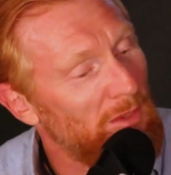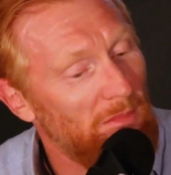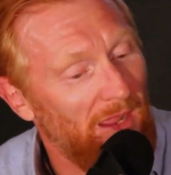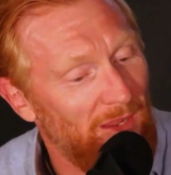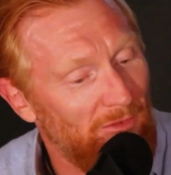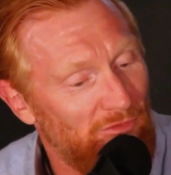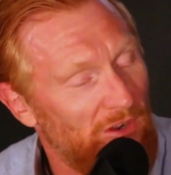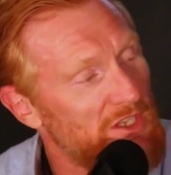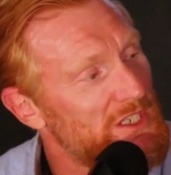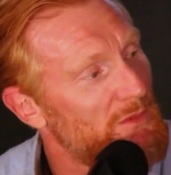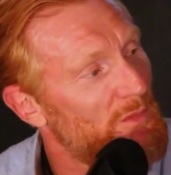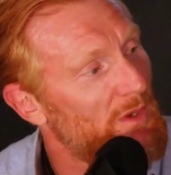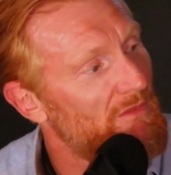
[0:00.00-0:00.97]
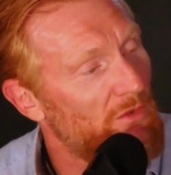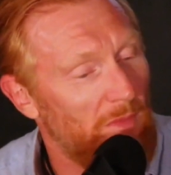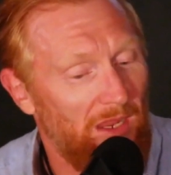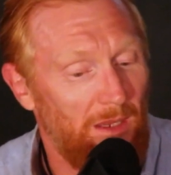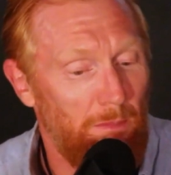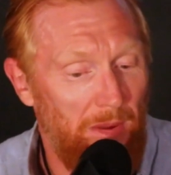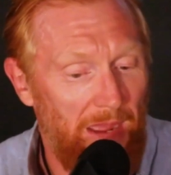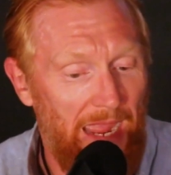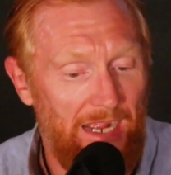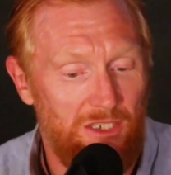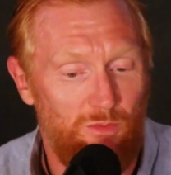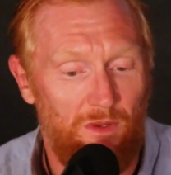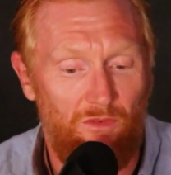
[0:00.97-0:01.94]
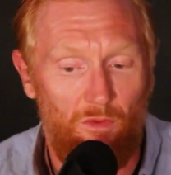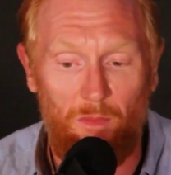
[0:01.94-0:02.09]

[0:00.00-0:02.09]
you make a friendship with, you make a pact with,